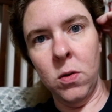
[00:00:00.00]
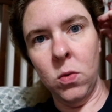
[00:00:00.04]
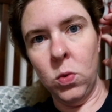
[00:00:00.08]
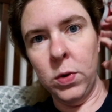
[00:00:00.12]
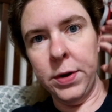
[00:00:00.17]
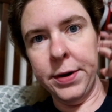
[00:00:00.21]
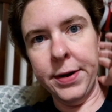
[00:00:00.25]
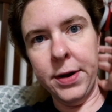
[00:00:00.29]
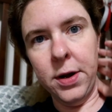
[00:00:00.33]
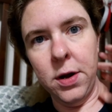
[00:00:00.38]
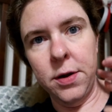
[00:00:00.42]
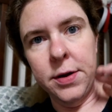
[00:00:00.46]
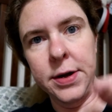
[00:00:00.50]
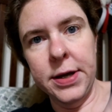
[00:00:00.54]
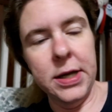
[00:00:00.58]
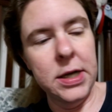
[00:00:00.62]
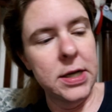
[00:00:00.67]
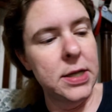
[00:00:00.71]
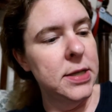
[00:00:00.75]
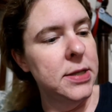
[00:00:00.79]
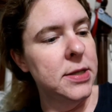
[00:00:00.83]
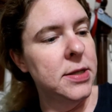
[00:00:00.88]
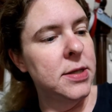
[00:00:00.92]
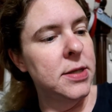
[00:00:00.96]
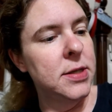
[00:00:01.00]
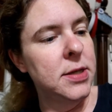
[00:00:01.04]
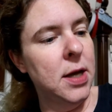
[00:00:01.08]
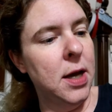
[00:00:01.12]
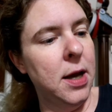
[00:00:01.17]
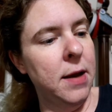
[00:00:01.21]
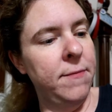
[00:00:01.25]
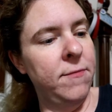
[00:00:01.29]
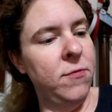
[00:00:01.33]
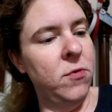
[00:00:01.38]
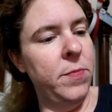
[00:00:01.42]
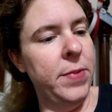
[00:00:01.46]
Well, y'all, it is
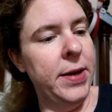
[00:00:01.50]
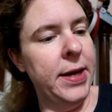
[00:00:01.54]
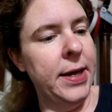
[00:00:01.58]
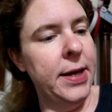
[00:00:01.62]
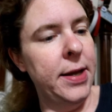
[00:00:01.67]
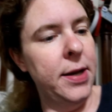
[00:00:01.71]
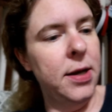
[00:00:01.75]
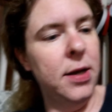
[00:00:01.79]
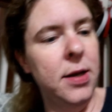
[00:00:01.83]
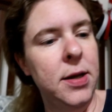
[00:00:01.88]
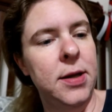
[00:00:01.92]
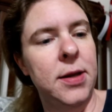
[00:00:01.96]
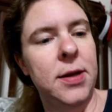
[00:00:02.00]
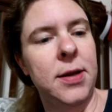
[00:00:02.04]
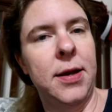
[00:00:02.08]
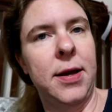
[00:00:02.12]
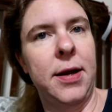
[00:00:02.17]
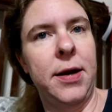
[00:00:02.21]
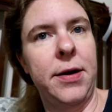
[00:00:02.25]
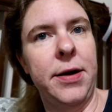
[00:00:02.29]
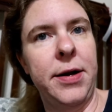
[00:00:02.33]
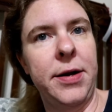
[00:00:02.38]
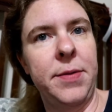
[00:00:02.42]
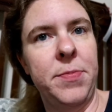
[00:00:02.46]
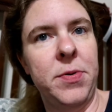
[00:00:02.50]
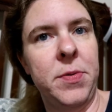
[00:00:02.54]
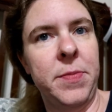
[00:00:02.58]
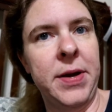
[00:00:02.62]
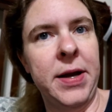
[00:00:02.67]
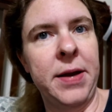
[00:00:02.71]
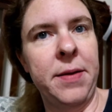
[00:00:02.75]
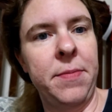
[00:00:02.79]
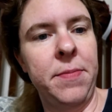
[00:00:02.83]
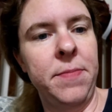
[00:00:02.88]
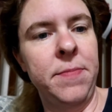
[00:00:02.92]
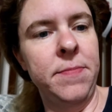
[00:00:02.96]
time for bed. I already put
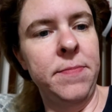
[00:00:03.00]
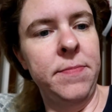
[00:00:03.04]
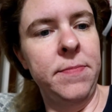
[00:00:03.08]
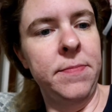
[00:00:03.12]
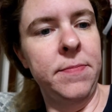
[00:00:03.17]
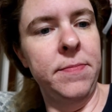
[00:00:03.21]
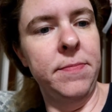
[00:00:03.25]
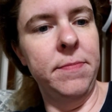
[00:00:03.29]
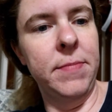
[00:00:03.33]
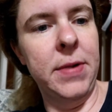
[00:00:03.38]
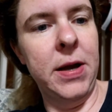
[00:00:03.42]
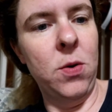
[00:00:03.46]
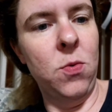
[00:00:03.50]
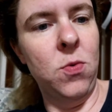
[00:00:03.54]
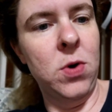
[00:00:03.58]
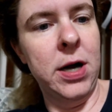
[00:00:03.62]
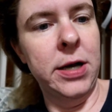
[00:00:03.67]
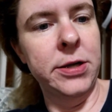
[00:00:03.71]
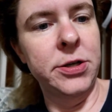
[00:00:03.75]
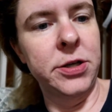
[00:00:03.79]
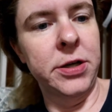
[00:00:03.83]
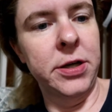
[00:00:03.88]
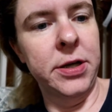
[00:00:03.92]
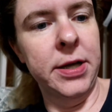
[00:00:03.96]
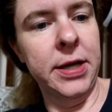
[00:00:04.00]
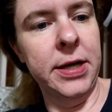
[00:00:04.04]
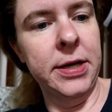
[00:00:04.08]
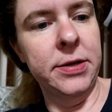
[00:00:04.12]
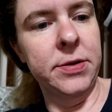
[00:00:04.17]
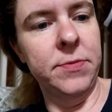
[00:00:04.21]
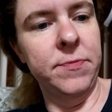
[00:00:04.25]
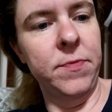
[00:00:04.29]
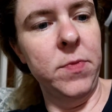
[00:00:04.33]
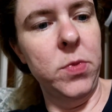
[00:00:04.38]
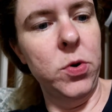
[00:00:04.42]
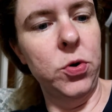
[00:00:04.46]
my my watch on night
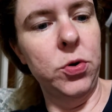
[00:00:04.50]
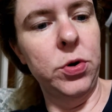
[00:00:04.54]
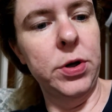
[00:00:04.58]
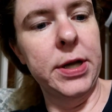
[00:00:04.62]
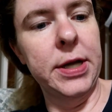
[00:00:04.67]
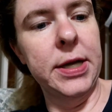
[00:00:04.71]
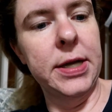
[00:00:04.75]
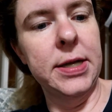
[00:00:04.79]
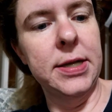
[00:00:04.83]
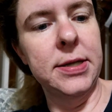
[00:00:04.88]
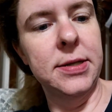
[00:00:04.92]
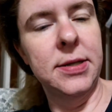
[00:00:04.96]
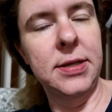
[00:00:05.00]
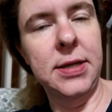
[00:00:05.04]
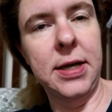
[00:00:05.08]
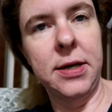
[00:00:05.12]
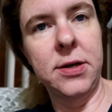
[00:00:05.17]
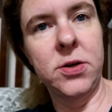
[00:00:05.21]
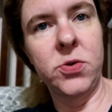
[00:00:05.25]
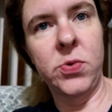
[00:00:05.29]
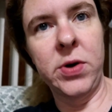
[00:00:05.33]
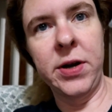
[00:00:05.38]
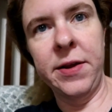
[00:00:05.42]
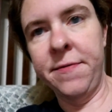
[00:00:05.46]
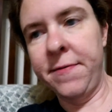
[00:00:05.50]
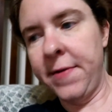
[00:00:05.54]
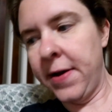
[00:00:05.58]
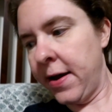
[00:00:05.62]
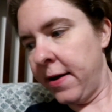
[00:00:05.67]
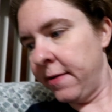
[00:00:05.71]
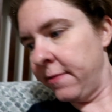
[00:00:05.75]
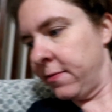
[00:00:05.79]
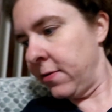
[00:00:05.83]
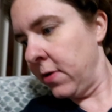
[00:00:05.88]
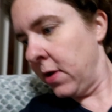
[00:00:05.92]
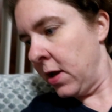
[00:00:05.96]
mode. It is
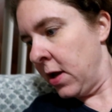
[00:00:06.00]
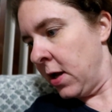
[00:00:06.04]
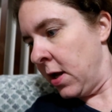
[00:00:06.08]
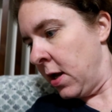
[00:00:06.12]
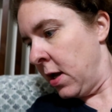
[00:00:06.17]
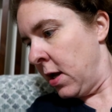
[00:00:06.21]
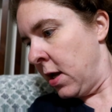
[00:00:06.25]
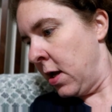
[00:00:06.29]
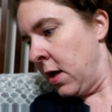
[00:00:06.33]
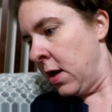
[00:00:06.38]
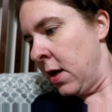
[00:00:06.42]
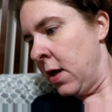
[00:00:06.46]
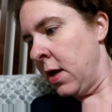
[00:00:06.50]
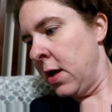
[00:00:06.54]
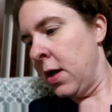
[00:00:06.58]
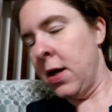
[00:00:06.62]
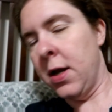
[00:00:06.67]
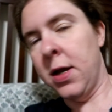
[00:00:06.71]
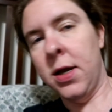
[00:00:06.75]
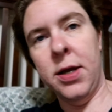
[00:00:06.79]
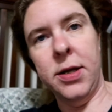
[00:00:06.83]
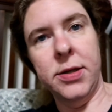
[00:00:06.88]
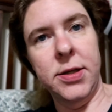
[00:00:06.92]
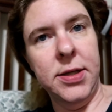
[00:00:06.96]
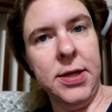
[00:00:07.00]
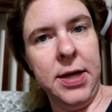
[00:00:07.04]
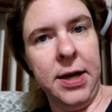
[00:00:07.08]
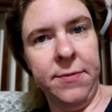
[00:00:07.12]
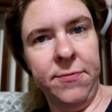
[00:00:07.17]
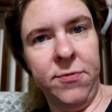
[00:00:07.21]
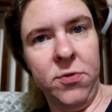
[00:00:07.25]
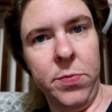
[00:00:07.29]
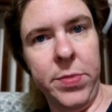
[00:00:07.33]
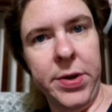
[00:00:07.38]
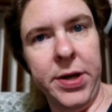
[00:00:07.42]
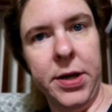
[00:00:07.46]
10:25. It's
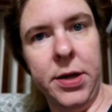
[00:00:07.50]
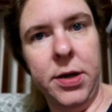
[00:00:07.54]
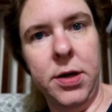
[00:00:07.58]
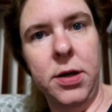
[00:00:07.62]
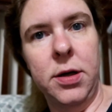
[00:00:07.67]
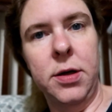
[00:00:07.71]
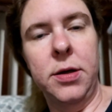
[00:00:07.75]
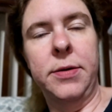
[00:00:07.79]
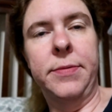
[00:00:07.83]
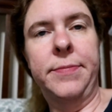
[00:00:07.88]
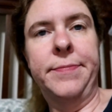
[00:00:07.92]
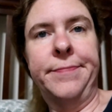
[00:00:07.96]
time for bed.